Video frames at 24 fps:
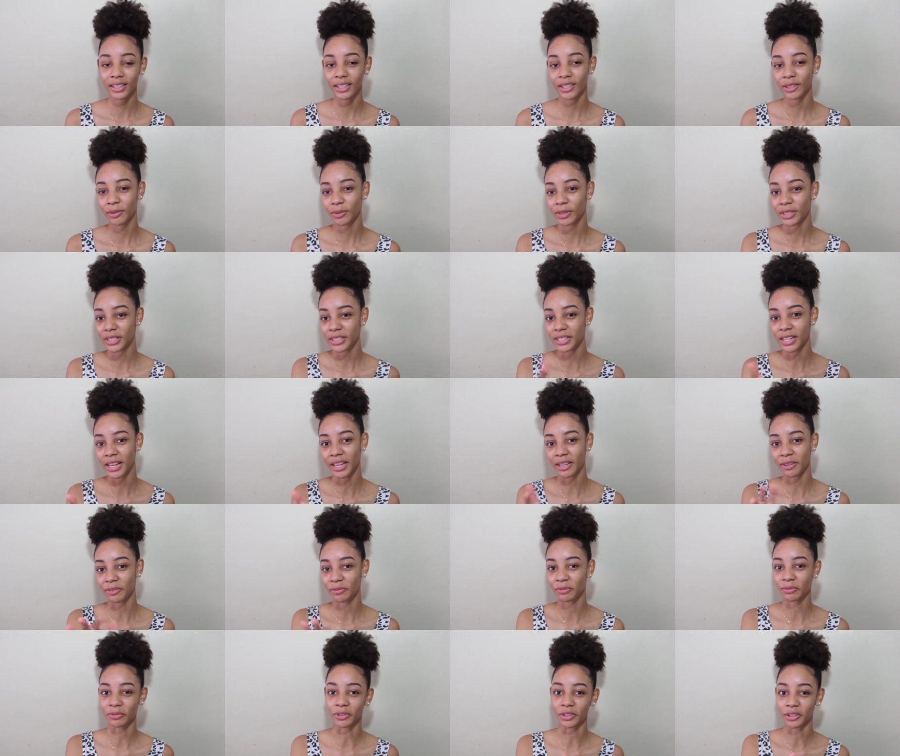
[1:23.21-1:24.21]
was like
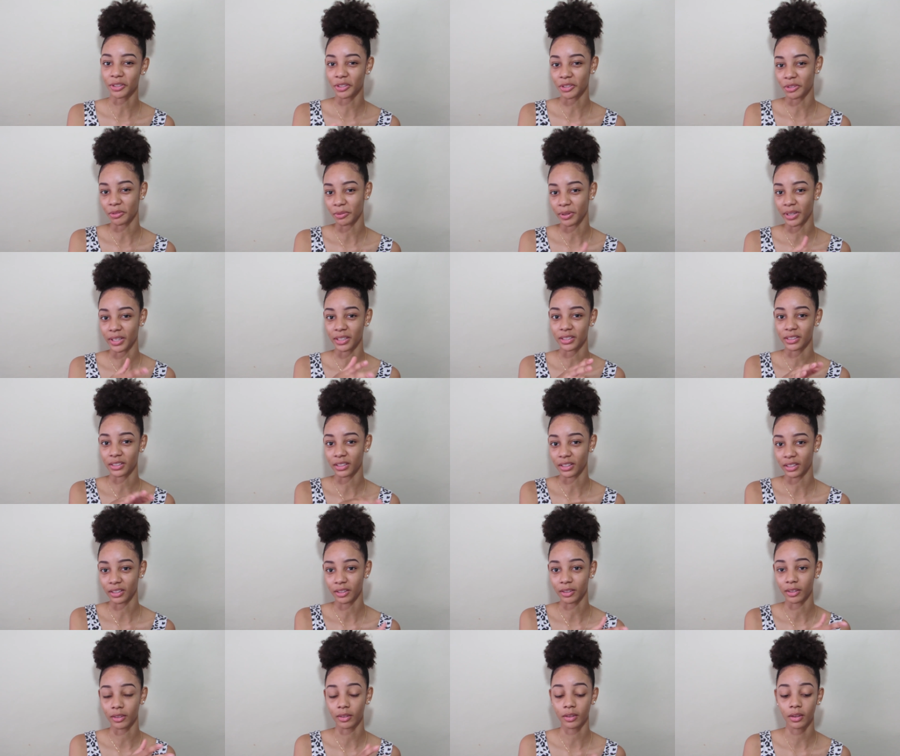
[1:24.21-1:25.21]

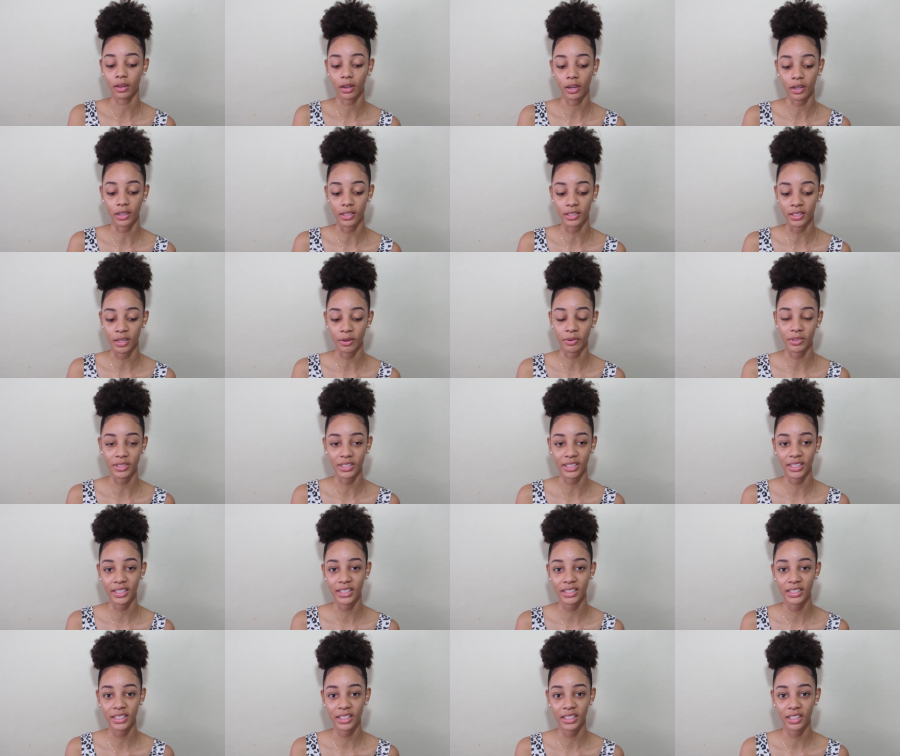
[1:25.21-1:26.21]
fluctuating because I was
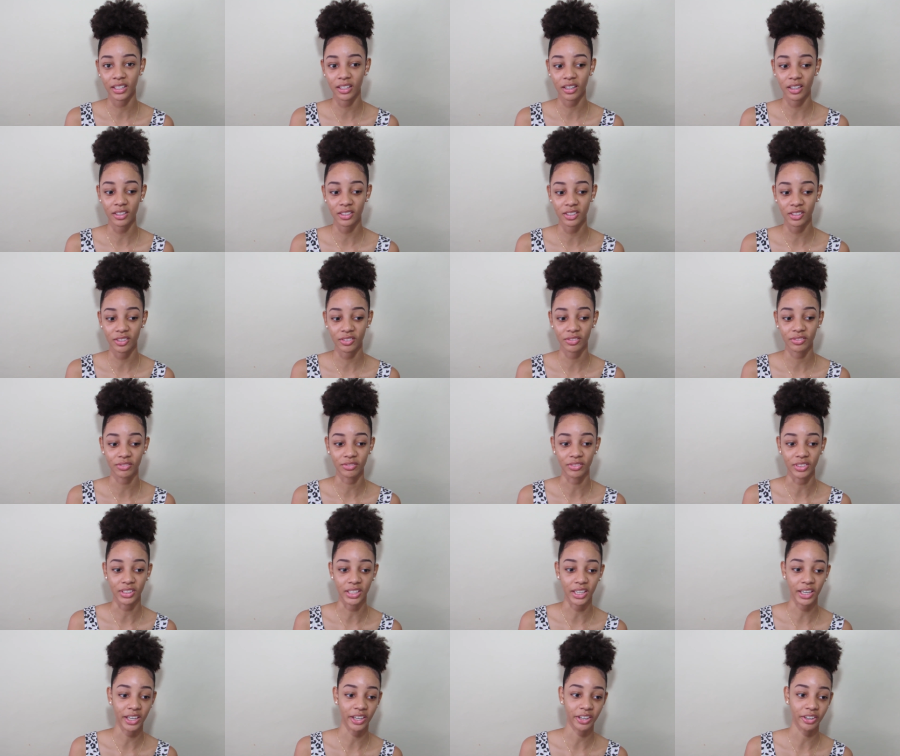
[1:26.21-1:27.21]
eating a lot of
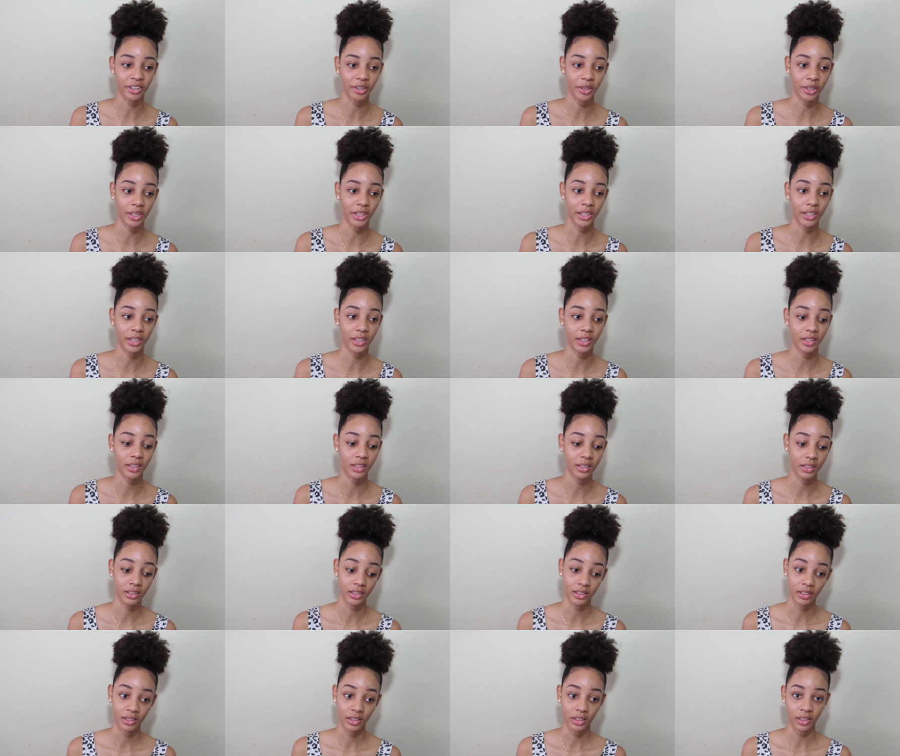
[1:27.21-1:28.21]
dairy,
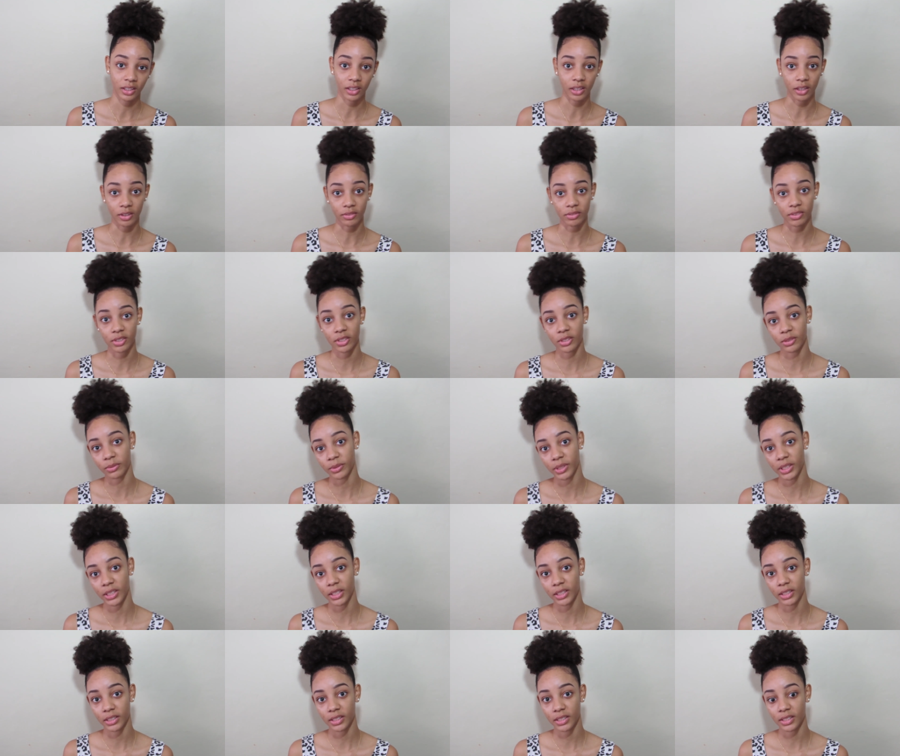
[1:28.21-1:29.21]
a lot of
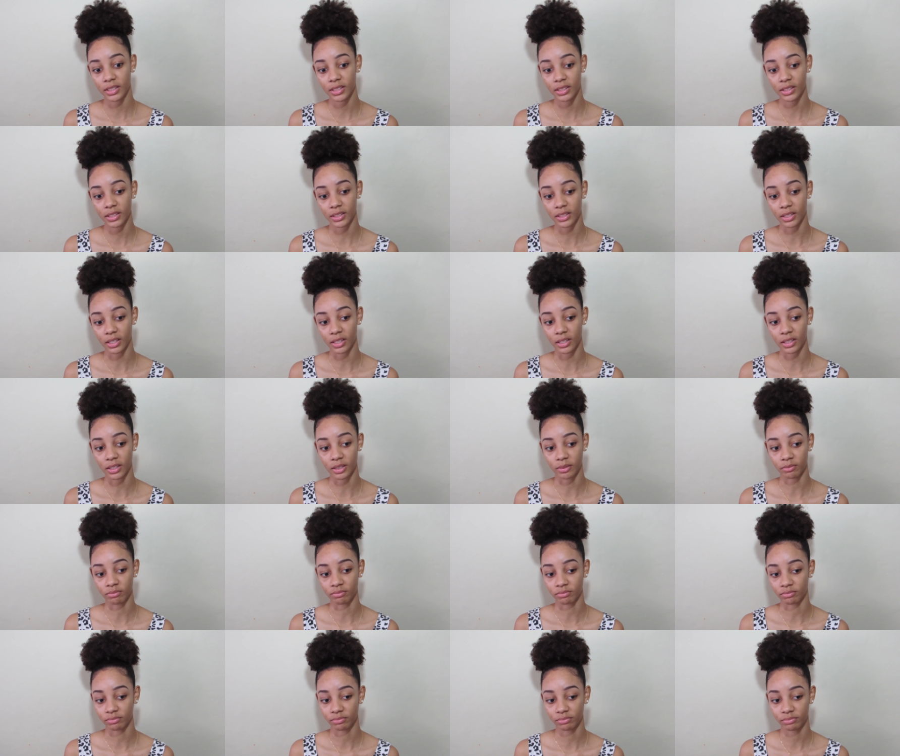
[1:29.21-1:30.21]
sweets.
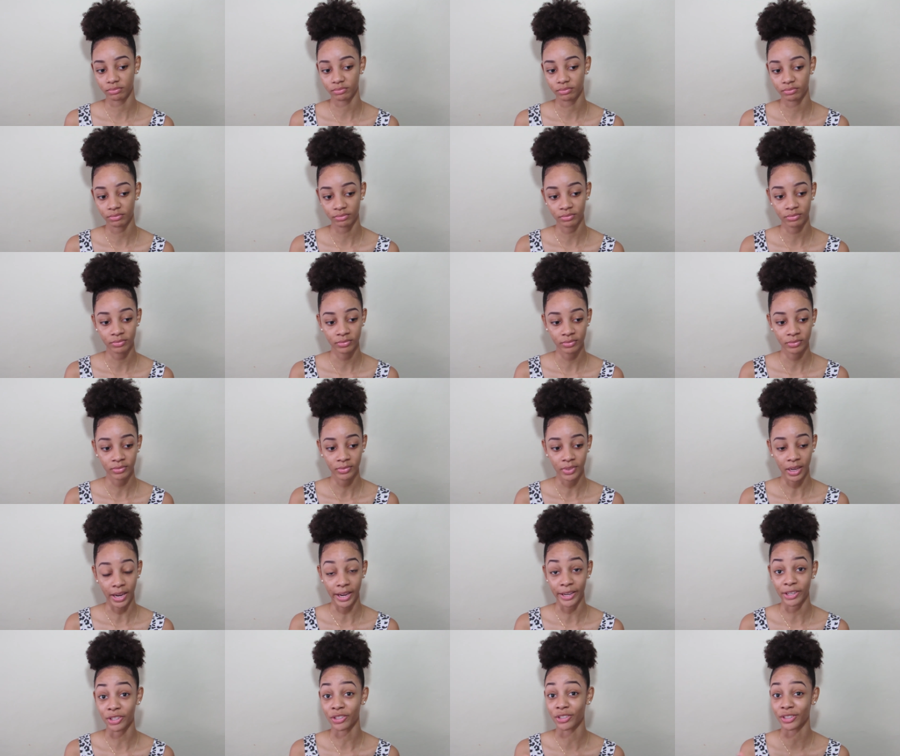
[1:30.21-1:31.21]

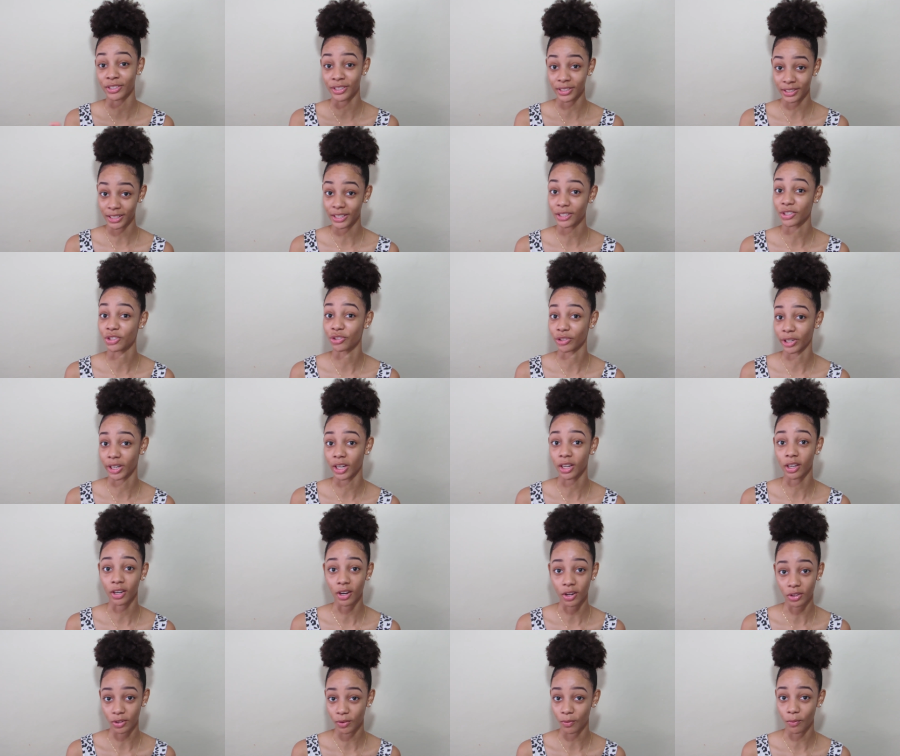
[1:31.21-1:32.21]
I did drink a
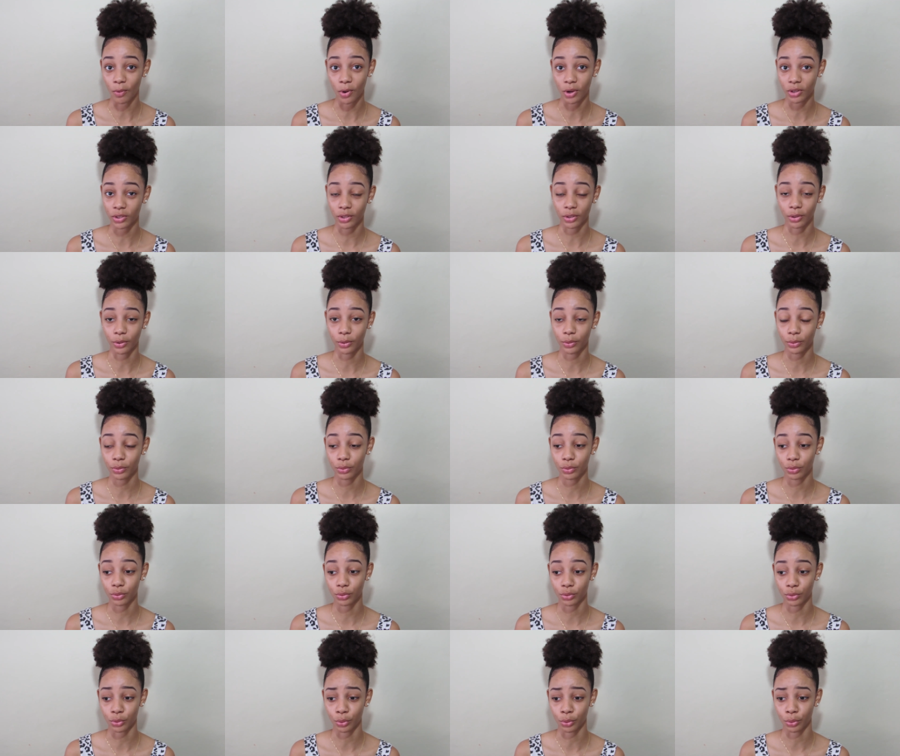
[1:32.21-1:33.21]
lot of water though,
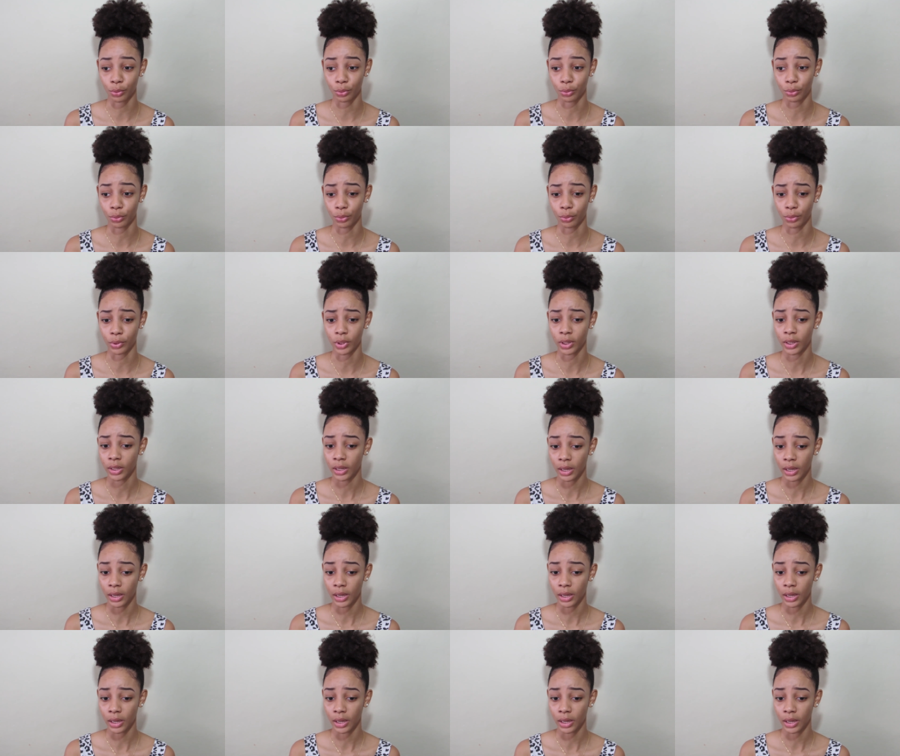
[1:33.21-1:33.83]
so